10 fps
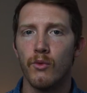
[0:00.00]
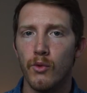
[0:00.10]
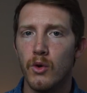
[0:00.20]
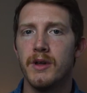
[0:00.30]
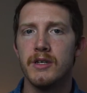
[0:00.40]

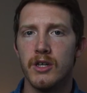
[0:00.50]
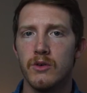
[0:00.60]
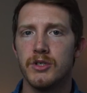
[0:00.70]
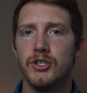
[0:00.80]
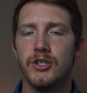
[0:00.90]
rodent
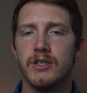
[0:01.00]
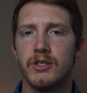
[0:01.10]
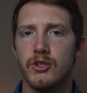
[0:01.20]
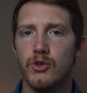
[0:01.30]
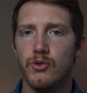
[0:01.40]

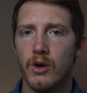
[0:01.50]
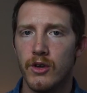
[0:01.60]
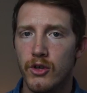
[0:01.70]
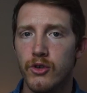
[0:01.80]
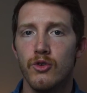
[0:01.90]
dosages to
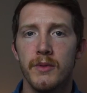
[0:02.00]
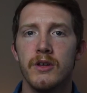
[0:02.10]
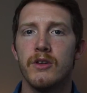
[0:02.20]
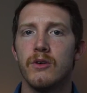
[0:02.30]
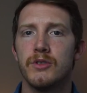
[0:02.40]

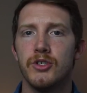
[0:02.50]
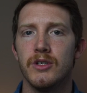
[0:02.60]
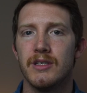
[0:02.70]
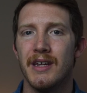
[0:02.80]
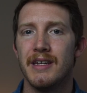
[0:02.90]
human
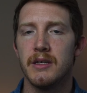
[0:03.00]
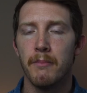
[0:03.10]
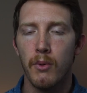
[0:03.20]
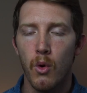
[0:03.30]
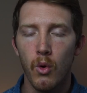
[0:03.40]
dosages, it is
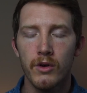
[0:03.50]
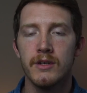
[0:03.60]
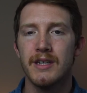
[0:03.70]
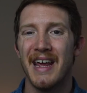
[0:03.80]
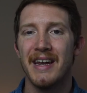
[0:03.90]

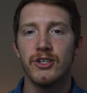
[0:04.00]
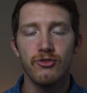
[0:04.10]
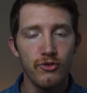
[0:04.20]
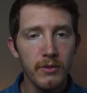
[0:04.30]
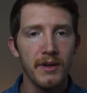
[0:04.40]
important and
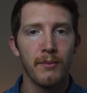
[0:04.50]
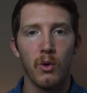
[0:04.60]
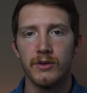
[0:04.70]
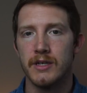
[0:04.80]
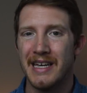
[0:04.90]
extremely
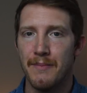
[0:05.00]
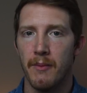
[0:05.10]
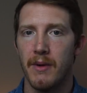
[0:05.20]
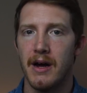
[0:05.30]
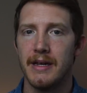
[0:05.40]
important to keep in
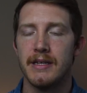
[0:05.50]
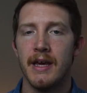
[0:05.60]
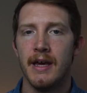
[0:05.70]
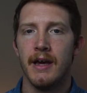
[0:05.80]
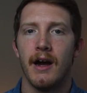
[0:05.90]
mind
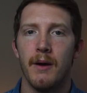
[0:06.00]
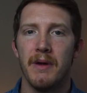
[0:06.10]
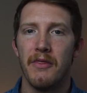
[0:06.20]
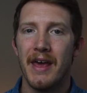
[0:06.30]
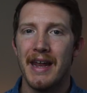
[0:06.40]
um,
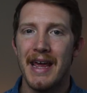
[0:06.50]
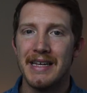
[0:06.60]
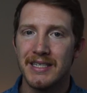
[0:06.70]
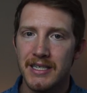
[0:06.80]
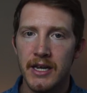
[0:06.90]
that a
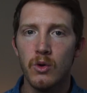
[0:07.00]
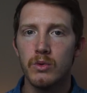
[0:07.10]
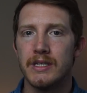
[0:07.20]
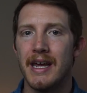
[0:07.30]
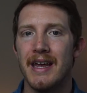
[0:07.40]
single
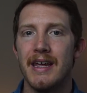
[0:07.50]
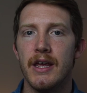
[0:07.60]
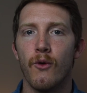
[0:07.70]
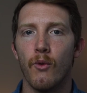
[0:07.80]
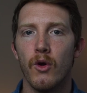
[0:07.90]
day
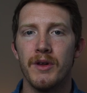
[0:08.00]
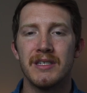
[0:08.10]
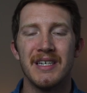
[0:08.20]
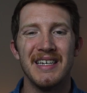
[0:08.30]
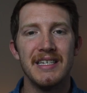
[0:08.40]
in
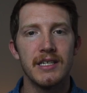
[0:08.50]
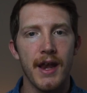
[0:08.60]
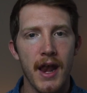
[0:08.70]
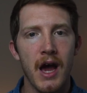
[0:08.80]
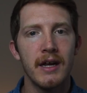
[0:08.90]
rodents is
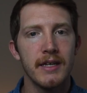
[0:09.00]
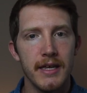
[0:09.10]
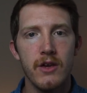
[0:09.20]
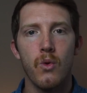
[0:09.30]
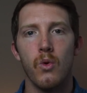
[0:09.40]
not
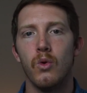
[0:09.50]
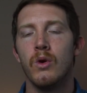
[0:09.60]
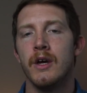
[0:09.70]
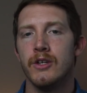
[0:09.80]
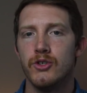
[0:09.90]
equal
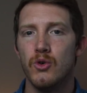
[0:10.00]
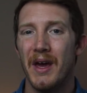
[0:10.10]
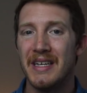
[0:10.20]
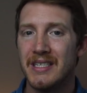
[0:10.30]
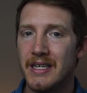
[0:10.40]
to
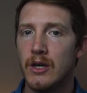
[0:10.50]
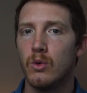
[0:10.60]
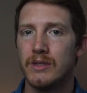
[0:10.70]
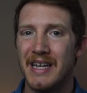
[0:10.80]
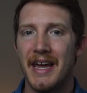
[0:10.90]
a
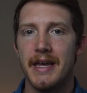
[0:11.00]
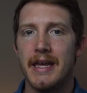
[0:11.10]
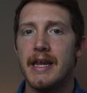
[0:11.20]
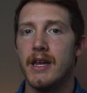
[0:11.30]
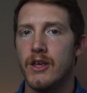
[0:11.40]
single day
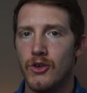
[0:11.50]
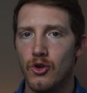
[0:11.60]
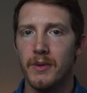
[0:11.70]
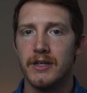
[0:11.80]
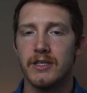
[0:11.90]
in
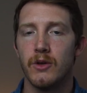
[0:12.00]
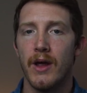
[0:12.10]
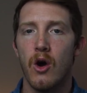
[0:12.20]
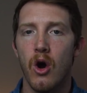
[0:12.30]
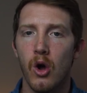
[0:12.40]
humans. So
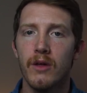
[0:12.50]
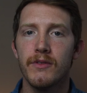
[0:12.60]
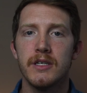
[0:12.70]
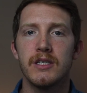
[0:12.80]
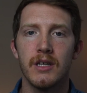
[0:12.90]
now all of
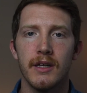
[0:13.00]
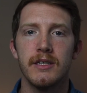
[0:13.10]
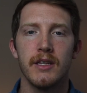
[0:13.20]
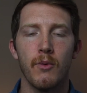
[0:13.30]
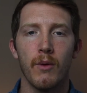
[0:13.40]
these
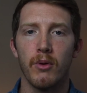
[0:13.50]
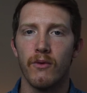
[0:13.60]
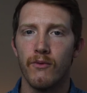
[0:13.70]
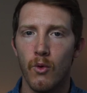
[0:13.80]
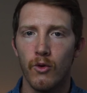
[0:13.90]
studies that were
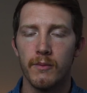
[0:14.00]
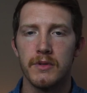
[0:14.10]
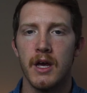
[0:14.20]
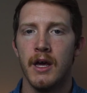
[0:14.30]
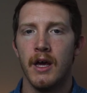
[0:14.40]

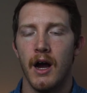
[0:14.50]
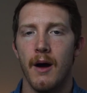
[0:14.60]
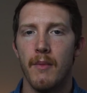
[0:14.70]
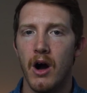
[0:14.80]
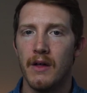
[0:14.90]
performed
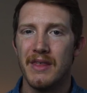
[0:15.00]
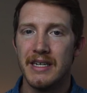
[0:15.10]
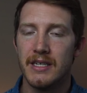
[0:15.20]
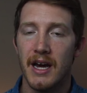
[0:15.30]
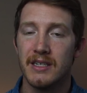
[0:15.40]
um, on the
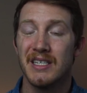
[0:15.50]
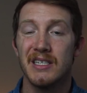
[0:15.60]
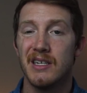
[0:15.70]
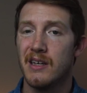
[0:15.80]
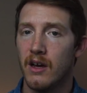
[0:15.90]

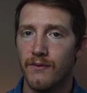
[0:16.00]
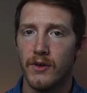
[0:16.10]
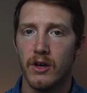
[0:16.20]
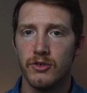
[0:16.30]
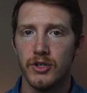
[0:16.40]
toxicity of
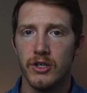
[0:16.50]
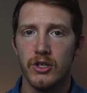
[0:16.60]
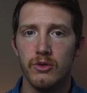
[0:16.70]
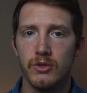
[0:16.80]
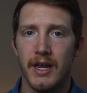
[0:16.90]
Fadogia
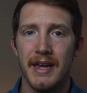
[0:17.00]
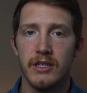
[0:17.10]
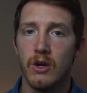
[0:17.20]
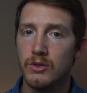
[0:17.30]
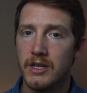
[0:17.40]
used a
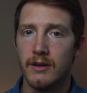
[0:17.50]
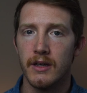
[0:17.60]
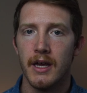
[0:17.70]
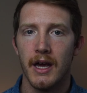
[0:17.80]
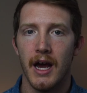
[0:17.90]

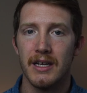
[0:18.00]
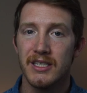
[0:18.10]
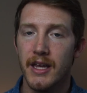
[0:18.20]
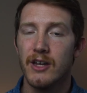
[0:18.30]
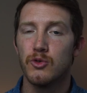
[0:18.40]
dosing uh,
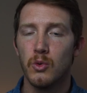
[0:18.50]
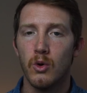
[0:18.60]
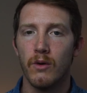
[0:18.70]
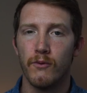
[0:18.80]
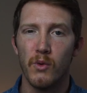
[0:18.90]

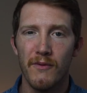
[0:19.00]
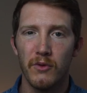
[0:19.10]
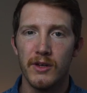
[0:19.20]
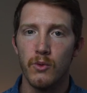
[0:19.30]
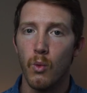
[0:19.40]
schedule of
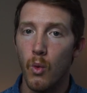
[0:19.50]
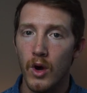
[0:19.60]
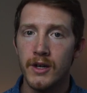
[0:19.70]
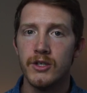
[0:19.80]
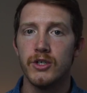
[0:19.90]
roughly
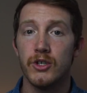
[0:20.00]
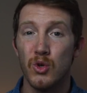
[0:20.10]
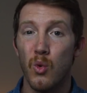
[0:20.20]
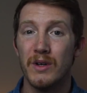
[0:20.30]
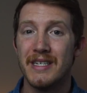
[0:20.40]
one to
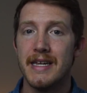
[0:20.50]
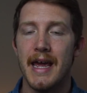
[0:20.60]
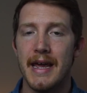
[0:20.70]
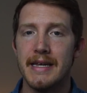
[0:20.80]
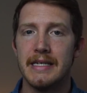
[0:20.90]

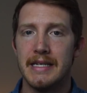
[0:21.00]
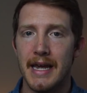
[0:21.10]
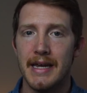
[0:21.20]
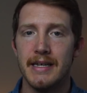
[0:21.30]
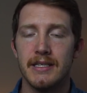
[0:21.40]
twenty-eight
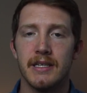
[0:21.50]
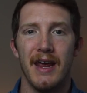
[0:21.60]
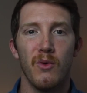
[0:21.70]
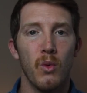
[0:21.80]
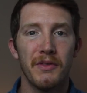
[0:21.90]
days.
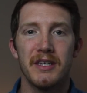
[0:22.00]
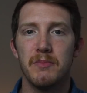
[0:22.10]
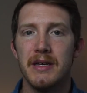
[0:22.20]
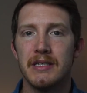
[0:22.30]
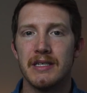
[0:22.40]
And what this means